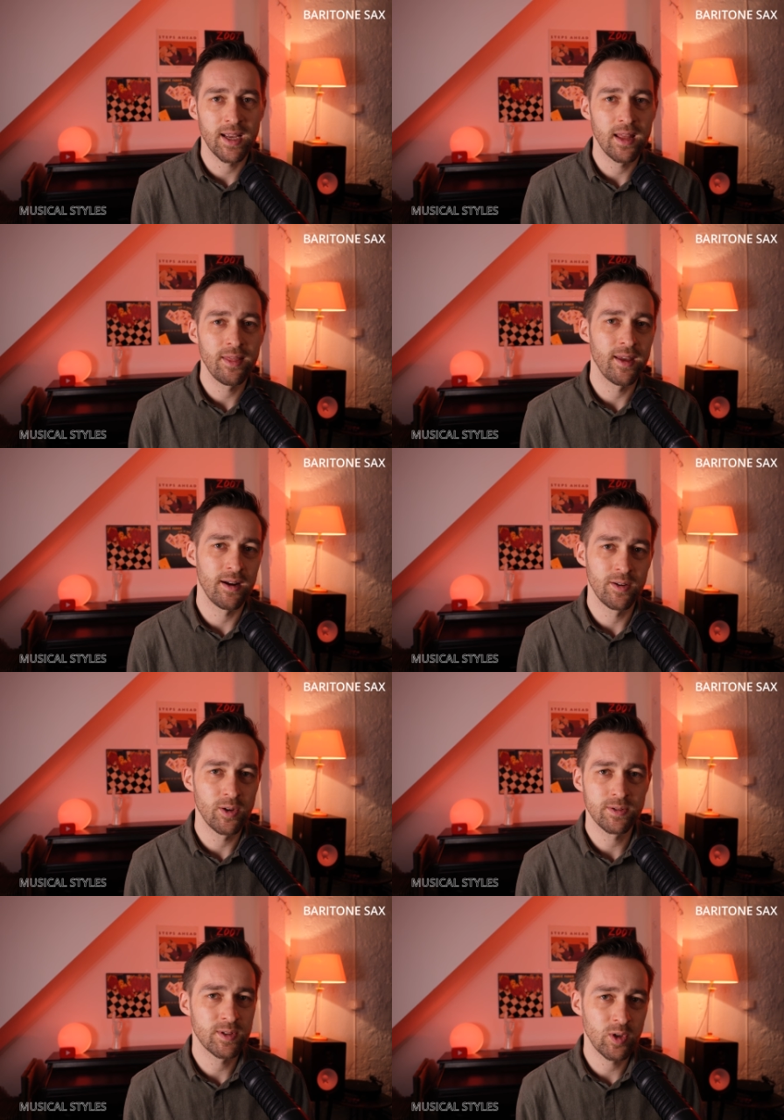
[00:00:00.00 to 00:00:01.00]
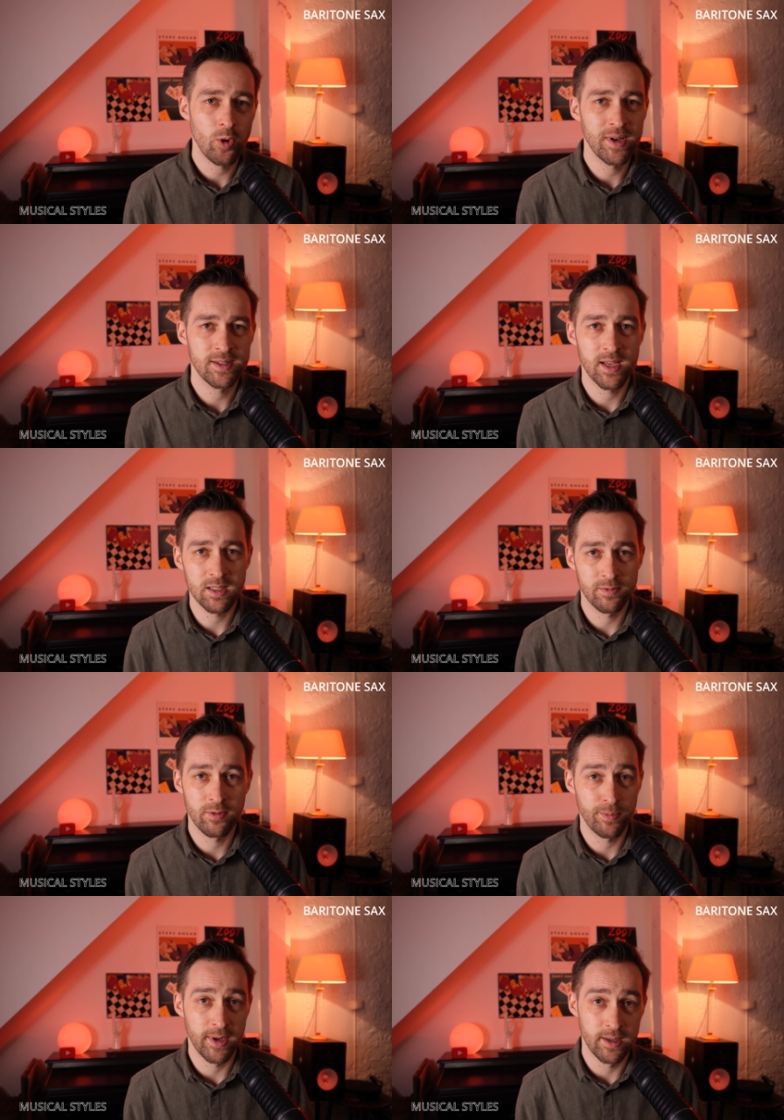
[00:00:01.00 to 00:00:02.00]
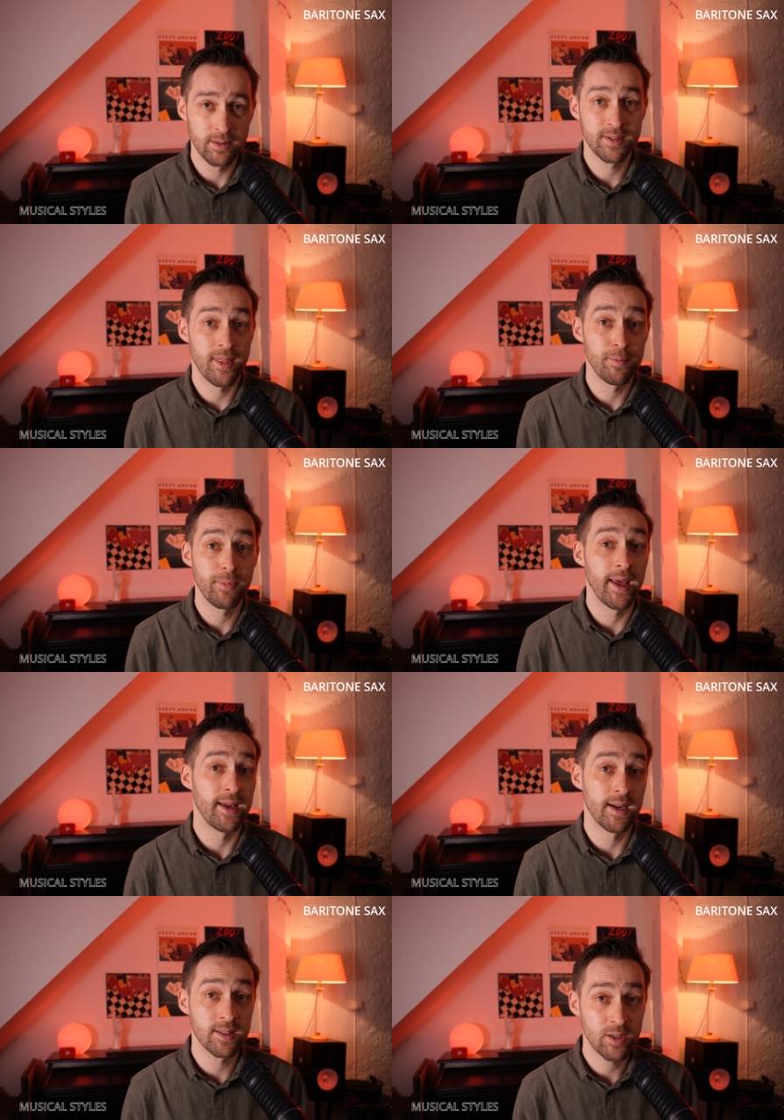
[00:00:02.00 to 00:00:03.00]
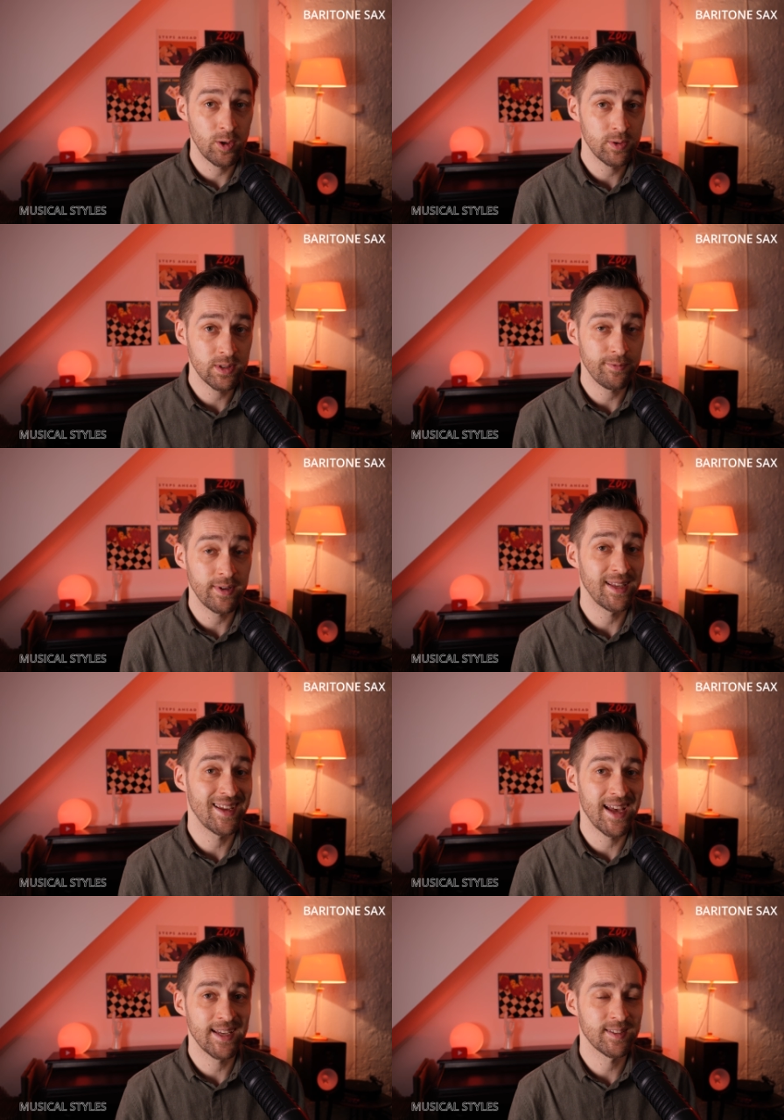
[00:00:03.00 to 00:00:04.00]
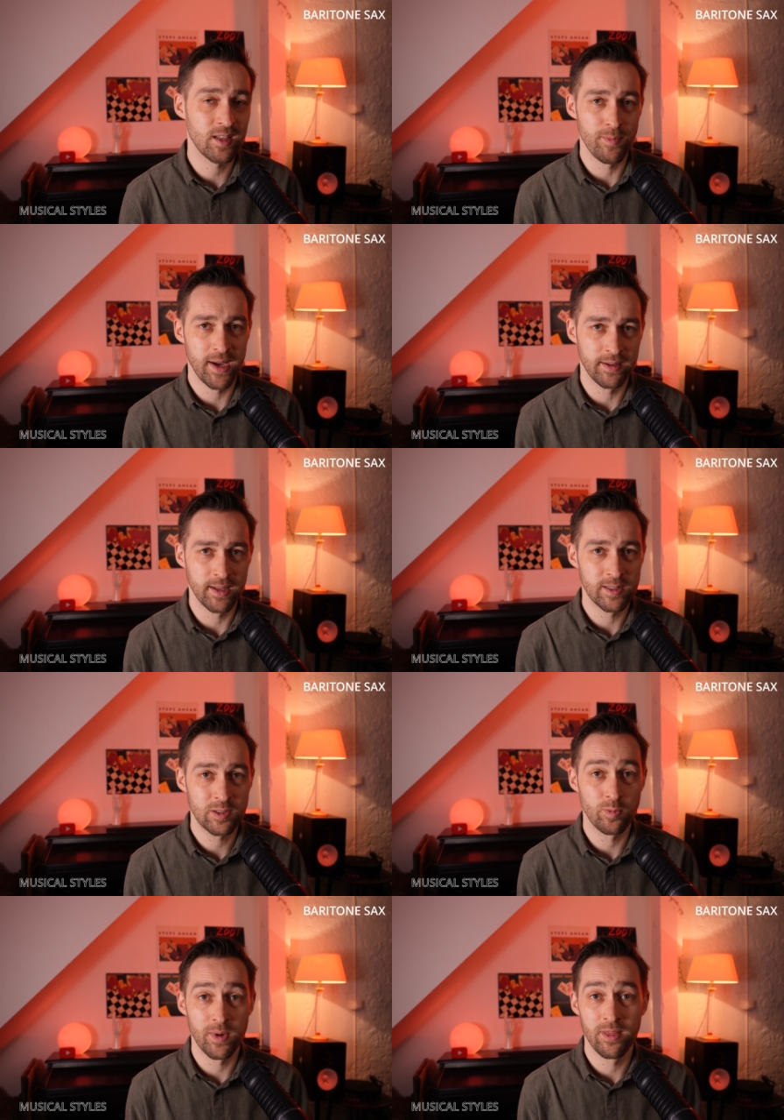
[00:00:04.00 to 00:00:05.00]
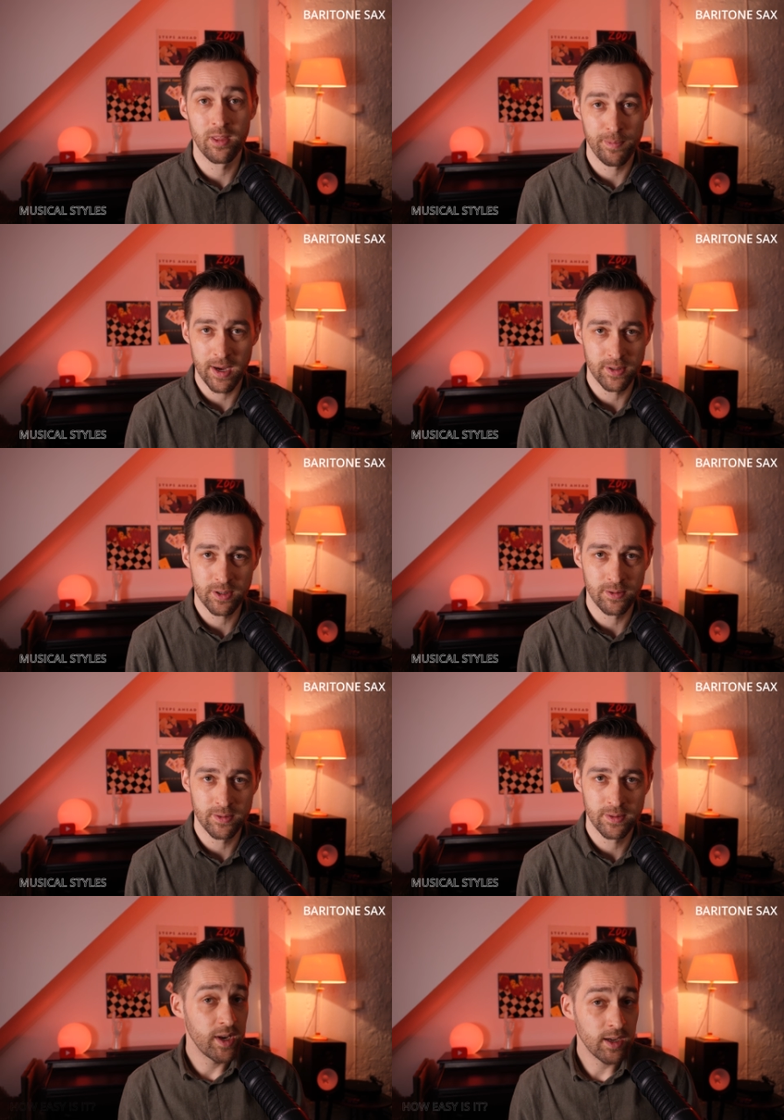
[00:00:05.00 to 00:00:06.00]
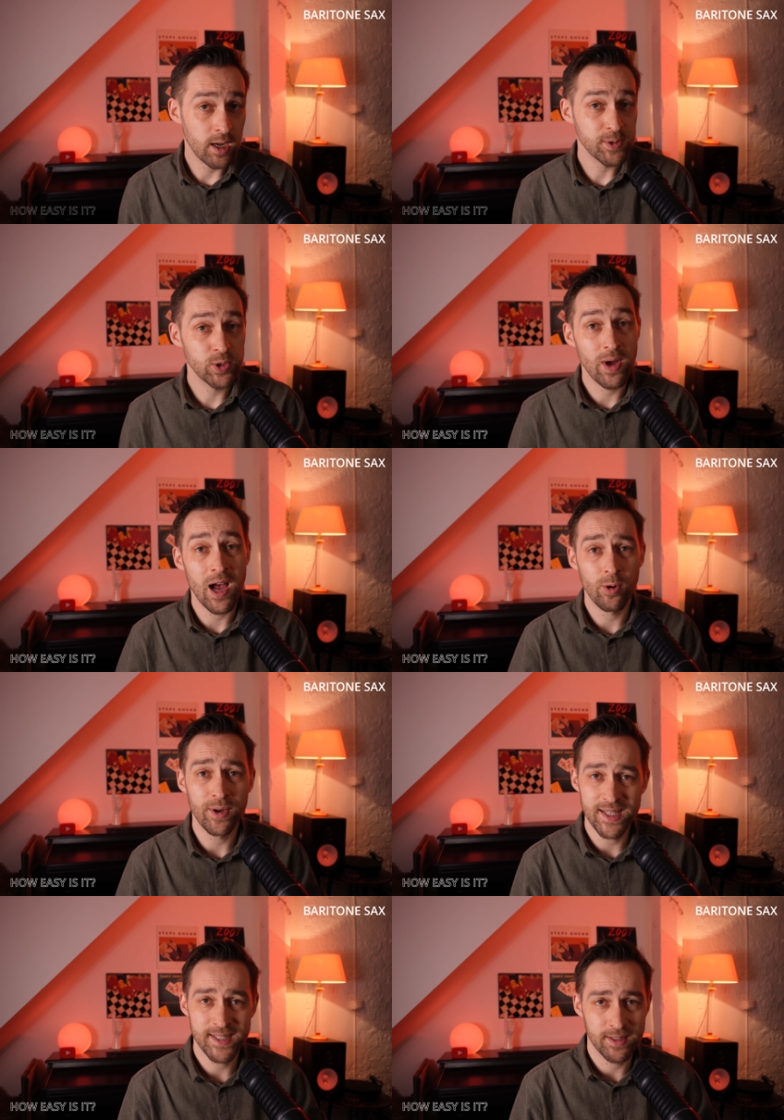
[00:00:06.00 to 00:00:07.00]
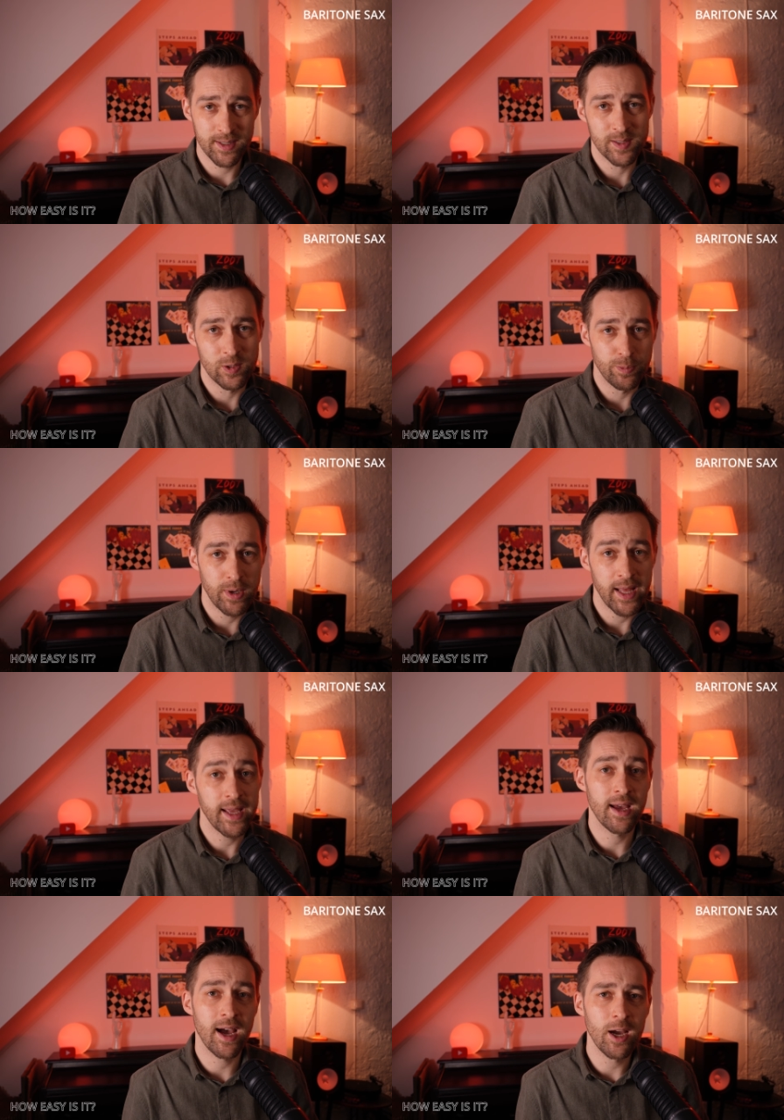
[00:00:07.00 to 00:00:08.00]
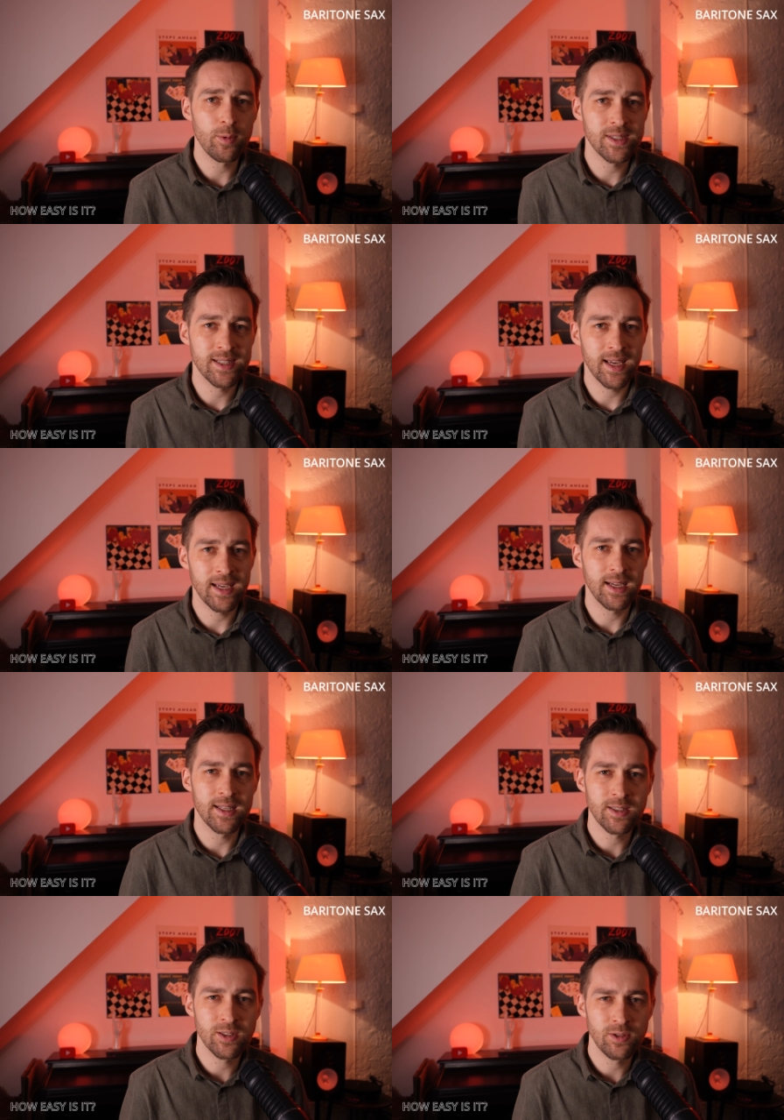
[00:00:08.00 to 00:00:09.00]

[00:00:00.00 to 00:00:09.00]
and there are not so many saxophone players that play exclusively as their main instrument, the baritone. When it comes to how easy it is to play, I would say it's